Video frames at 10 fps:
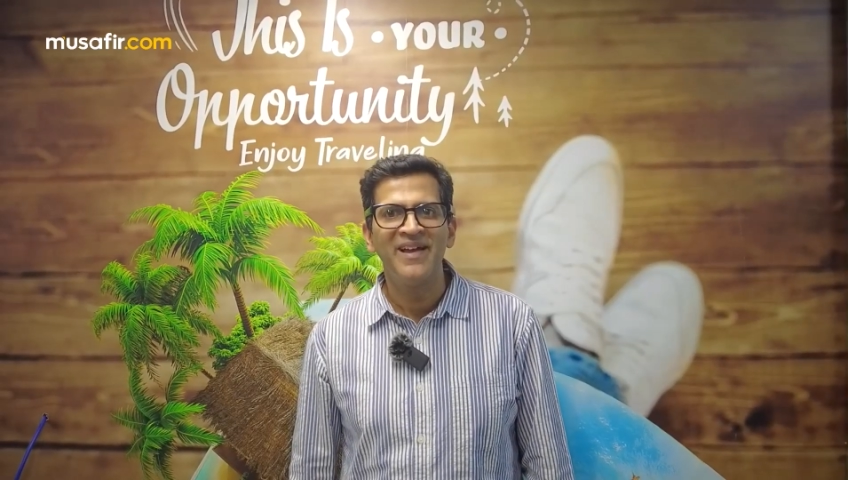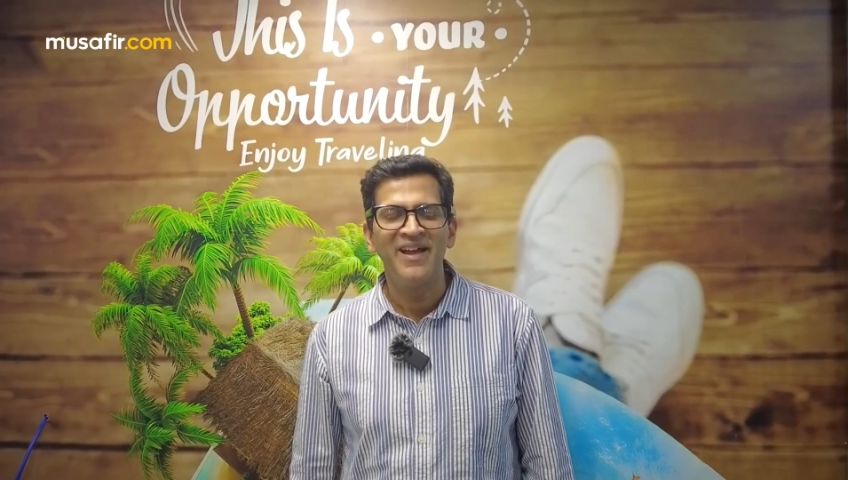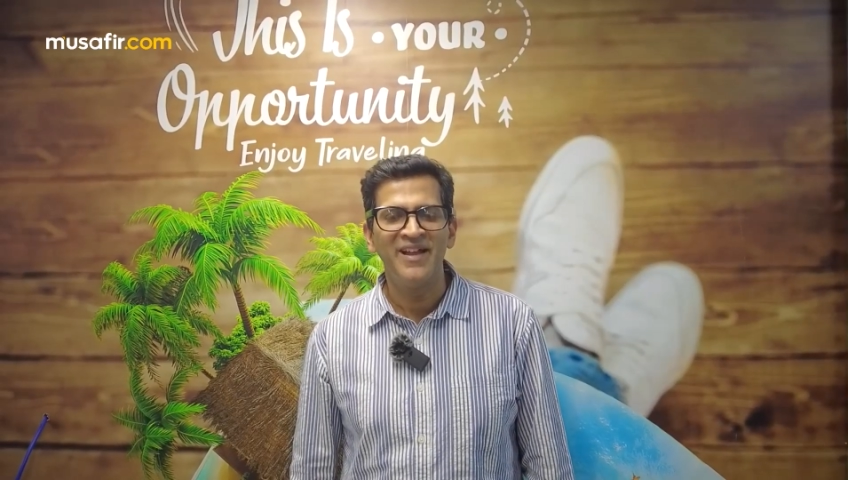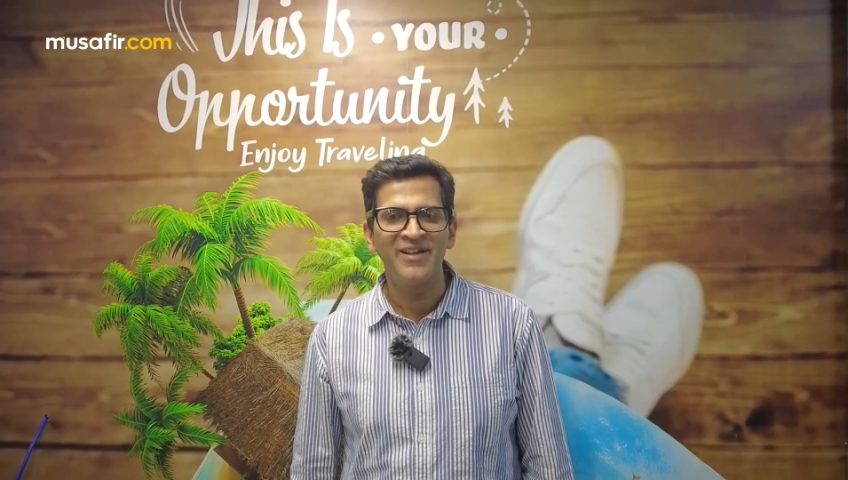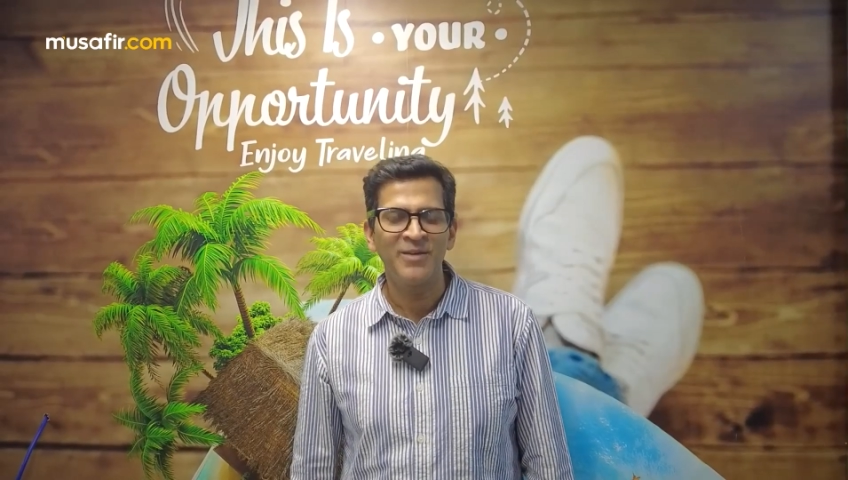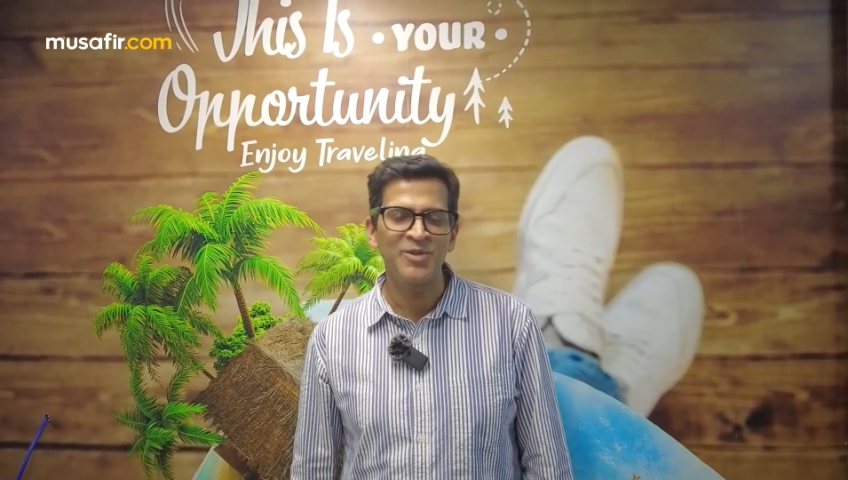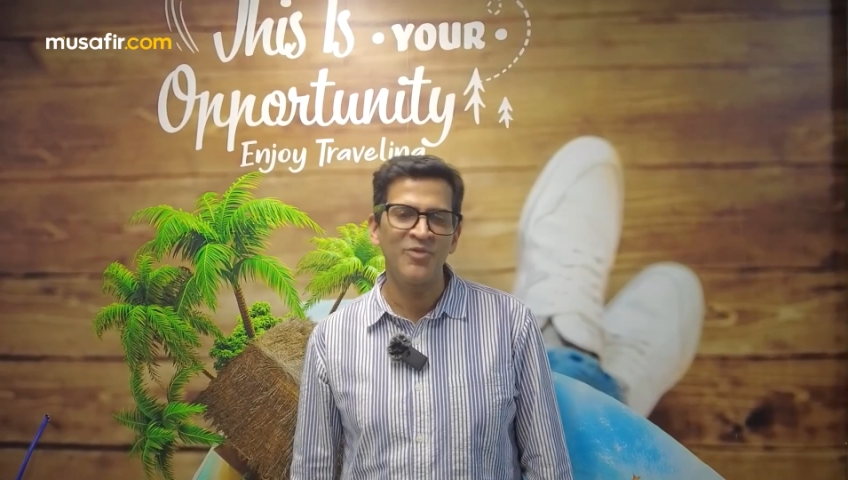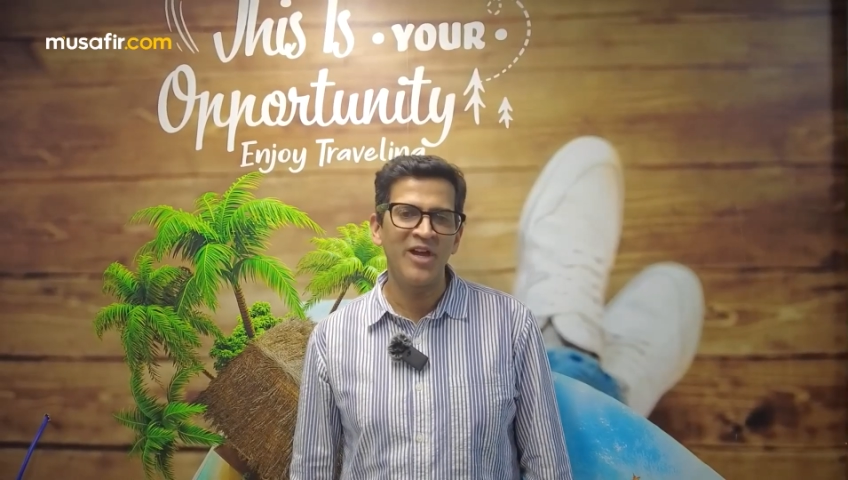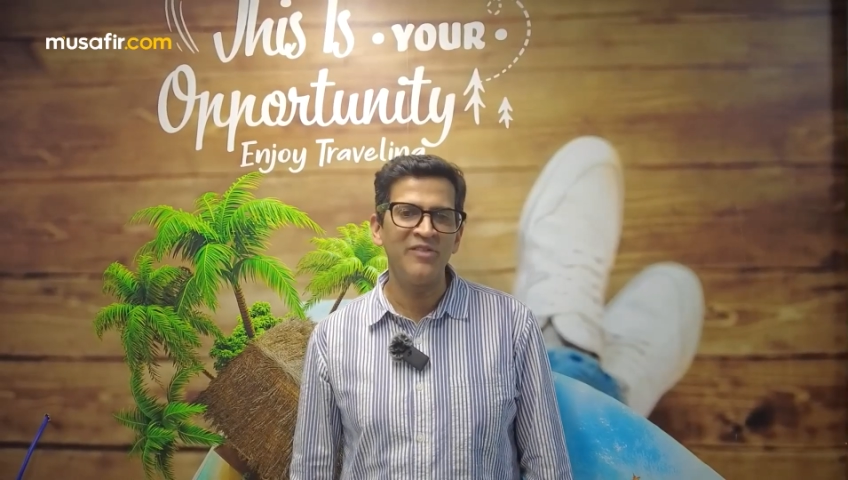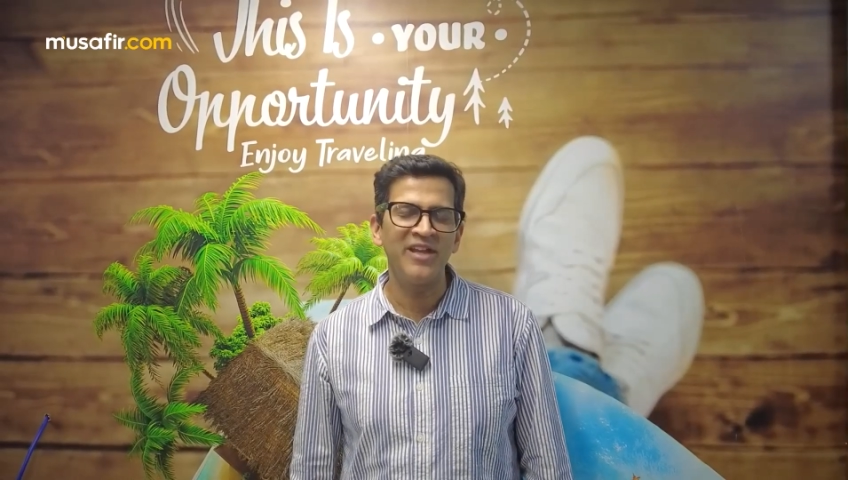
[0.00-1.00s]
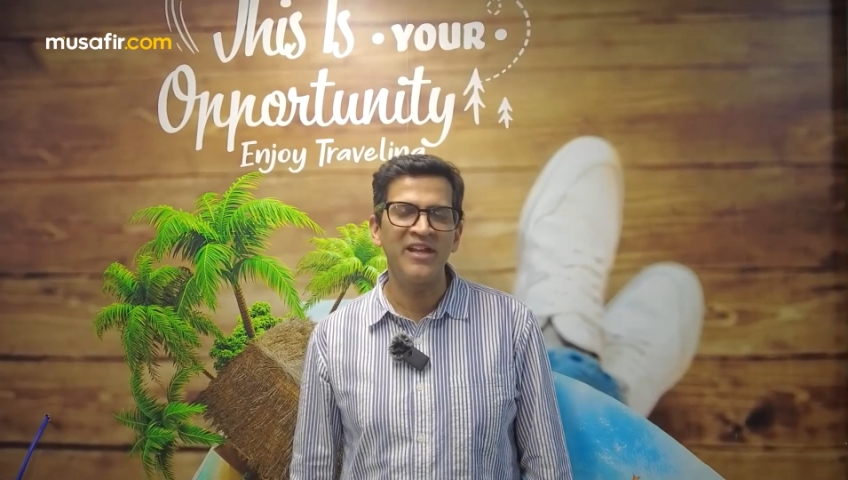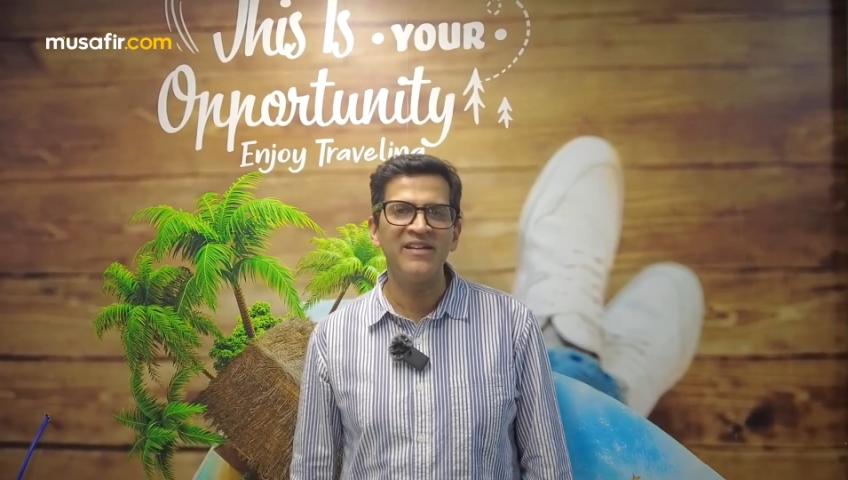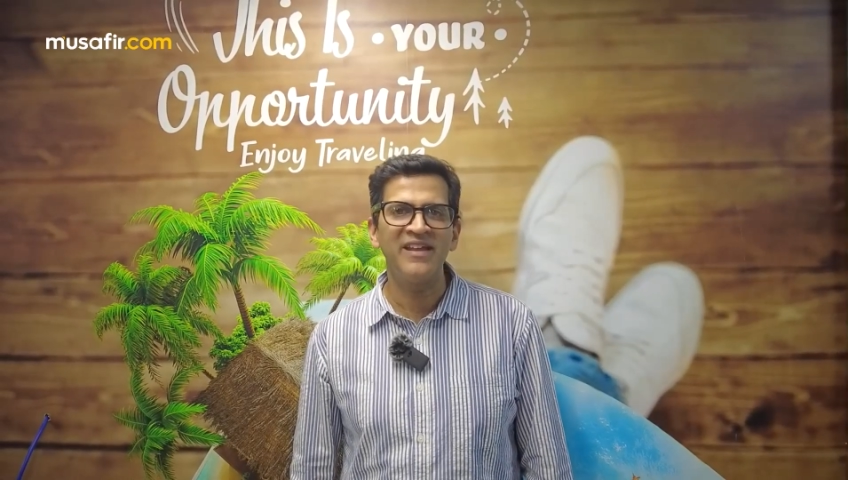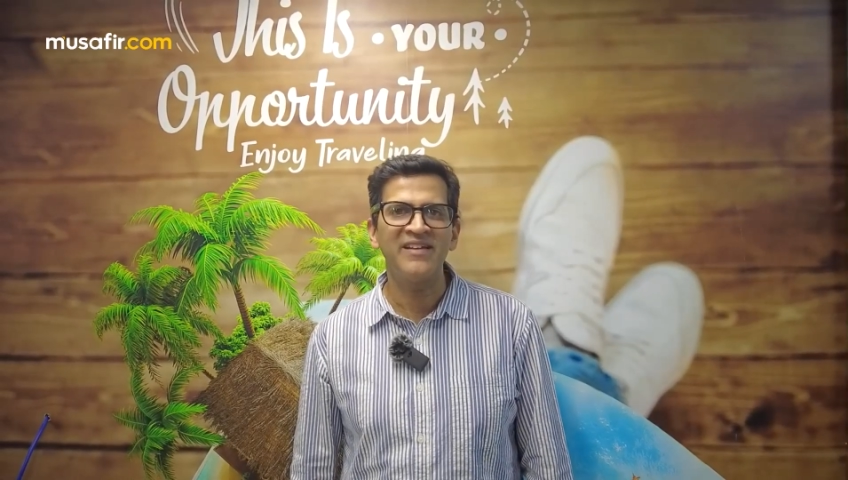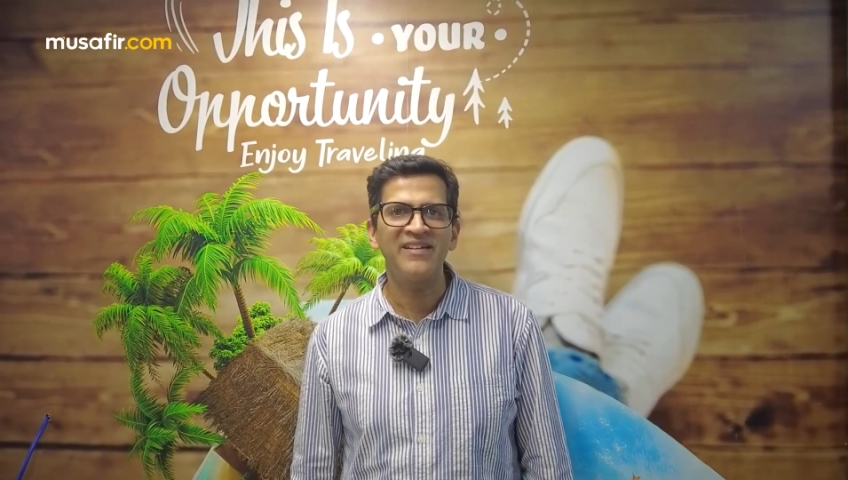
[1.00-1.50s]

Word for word: in terms of where we can take